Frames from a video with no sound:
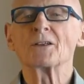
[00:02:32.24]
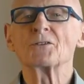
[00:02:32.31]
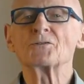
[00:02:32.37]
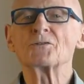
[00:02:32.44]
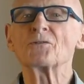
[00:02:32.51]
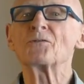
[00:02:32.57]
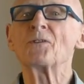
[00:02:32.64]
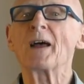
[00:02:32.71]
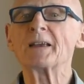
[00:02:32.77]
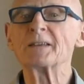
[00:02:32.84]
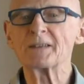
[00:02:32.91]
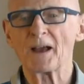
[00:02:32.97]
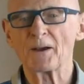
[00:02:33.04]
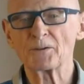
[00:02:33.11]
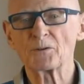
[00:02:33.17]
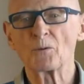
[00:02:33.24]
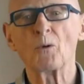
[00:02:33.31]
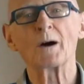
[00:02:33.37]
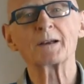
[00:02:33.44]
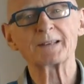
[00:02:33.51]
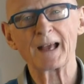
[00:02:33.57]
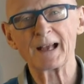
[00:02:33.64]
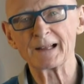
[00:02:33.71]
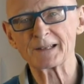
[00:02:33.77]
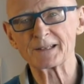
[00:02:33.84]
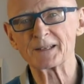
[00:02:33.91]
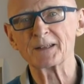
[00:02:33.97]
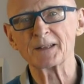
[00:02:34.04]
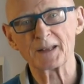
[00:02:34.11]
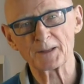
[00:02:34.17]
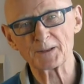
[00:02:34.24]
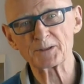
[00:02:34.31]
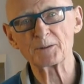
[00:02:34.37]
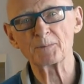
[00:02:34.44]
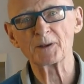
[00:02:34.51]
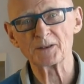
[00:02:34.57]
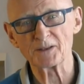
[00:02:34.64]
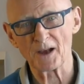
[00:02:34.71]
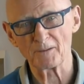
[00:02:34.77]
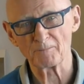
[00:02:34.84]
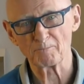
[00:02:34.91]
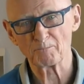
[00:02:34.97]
to find out what else needs to be done.